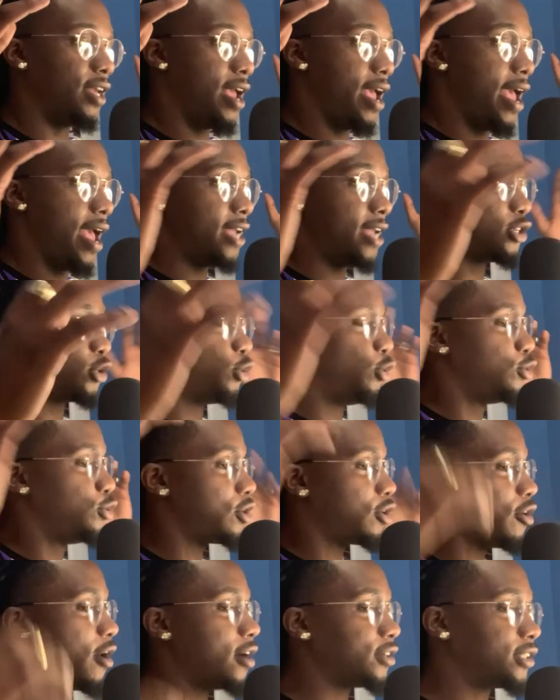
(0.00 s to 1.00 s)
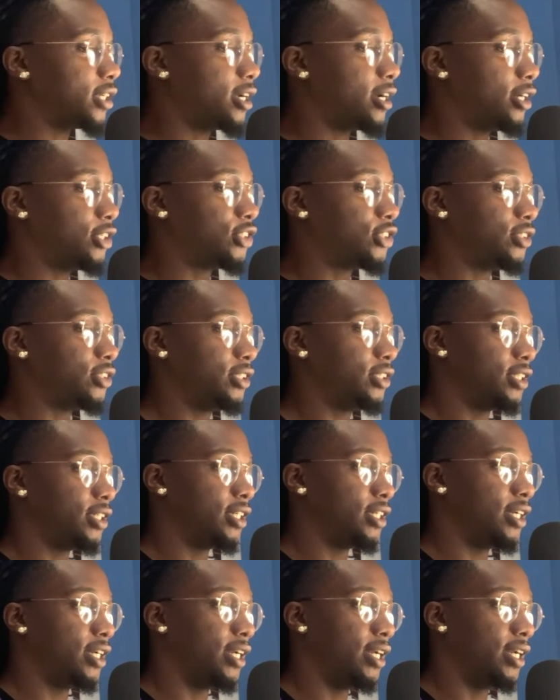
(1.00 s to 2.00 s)
At schools across the country,
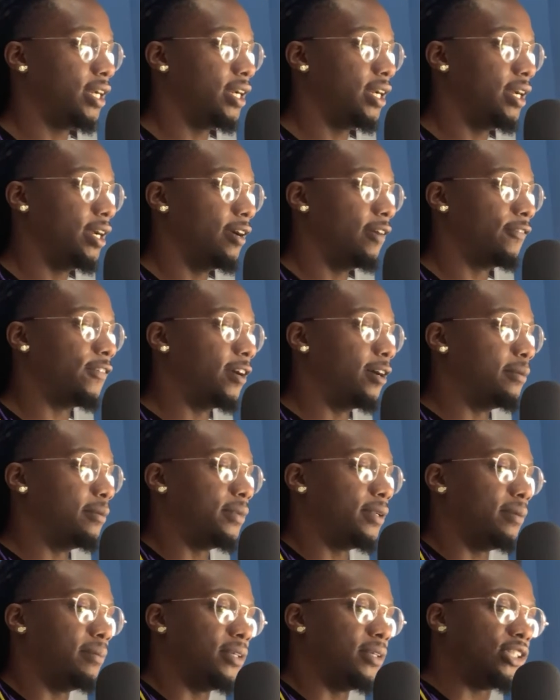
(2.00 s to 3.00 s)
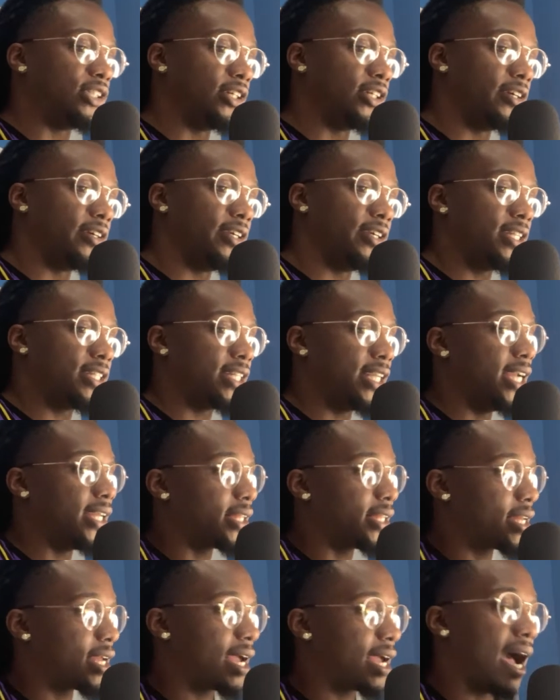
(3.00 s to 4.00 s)
from the Missouri to
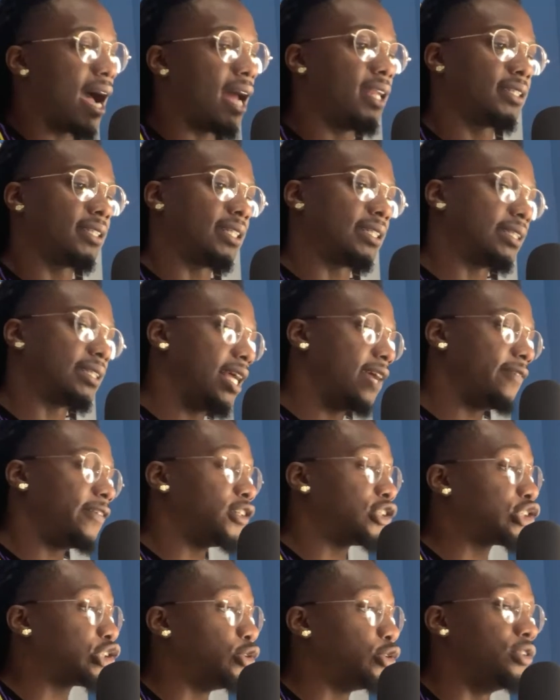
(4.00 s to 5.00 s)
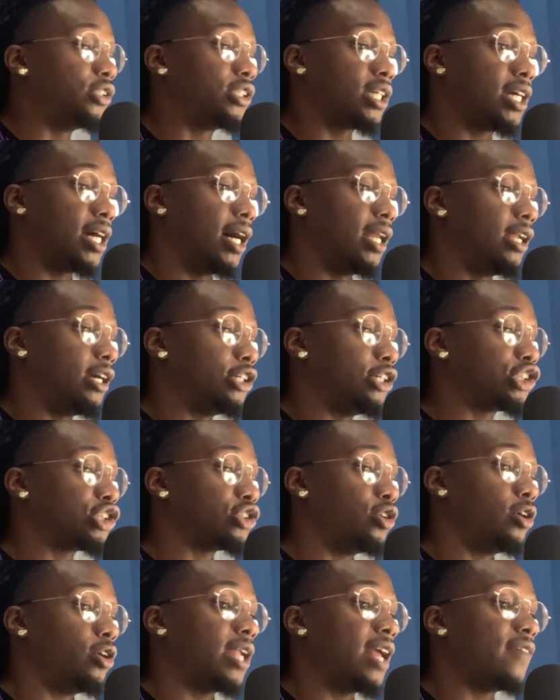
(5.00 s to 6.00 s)
Ithaca College to Stanford, students of color are
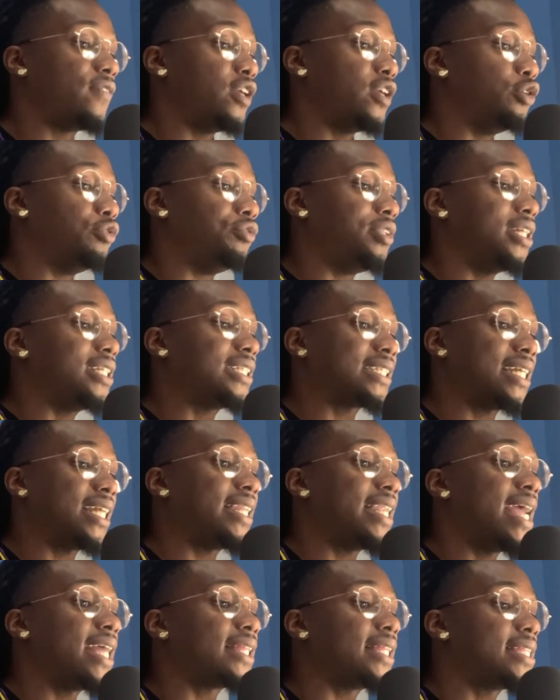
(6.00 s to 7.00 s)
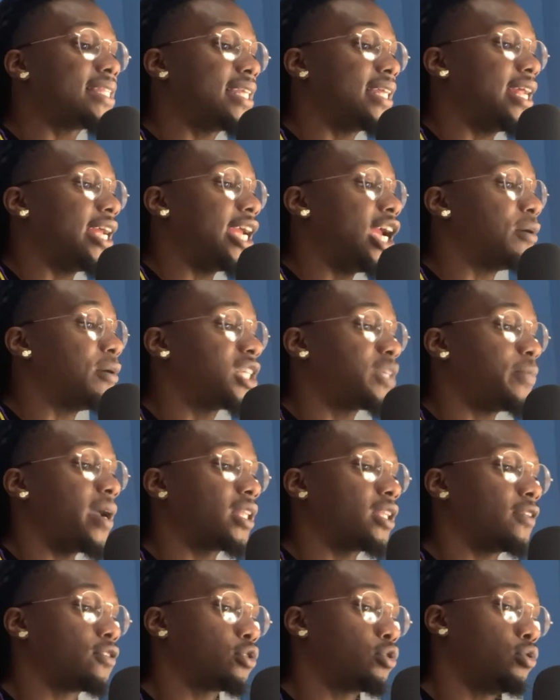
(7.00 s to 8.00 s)
showing they feel disconnected to their
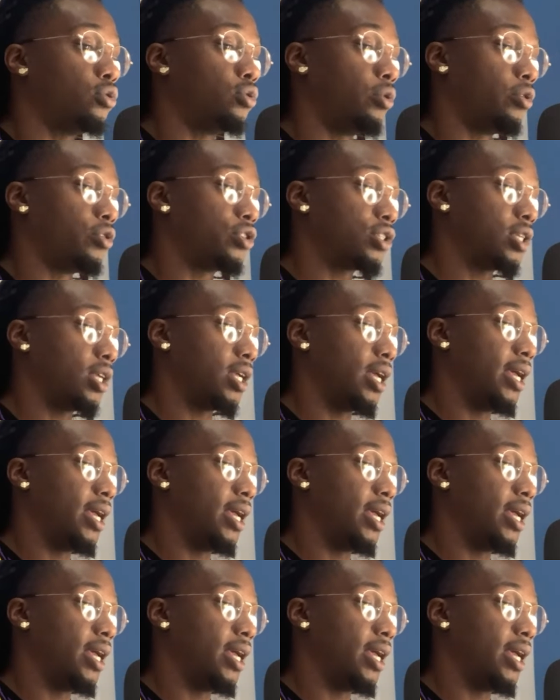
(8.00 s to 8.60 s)
irrespective schools.